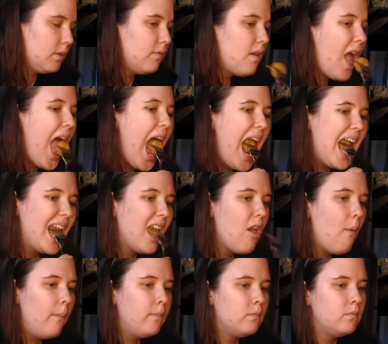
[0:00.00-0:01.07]
longer dreamed
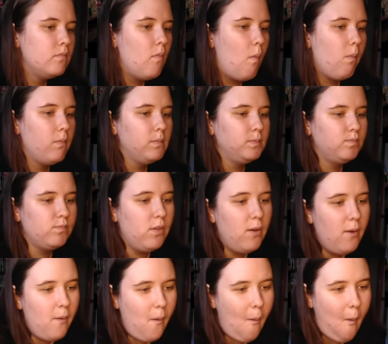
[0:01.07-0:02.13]
of being expelled.
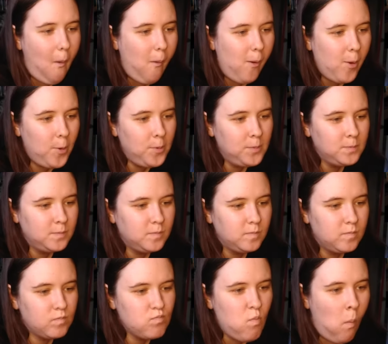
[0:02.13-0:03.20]
Aww.
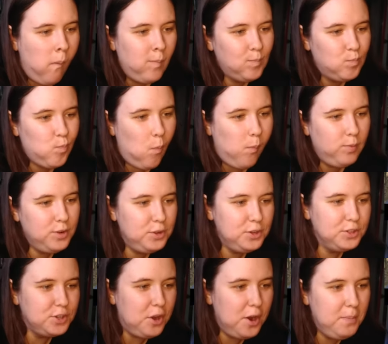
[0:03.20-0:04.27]
Little
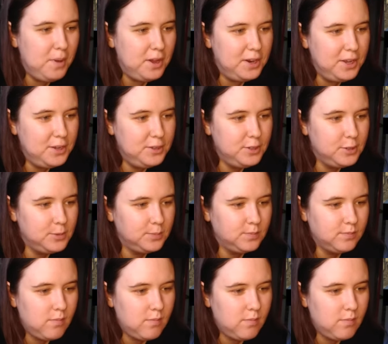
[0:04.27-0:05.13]
guitar buddies. Oh